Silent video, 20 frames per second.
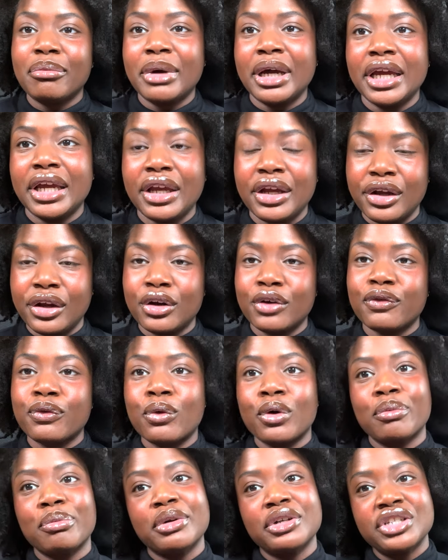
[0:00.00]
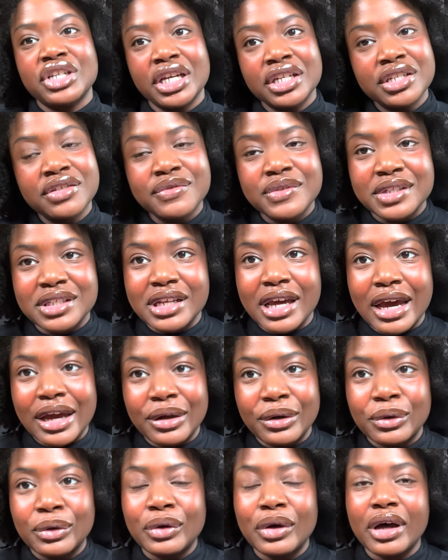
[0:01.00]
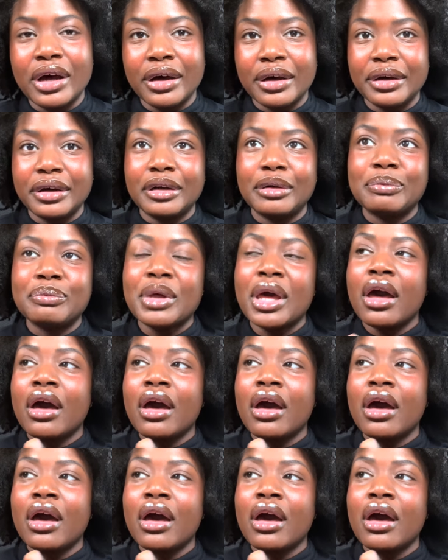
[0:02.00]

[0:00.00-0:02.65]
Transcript: my hair for protective style. Um,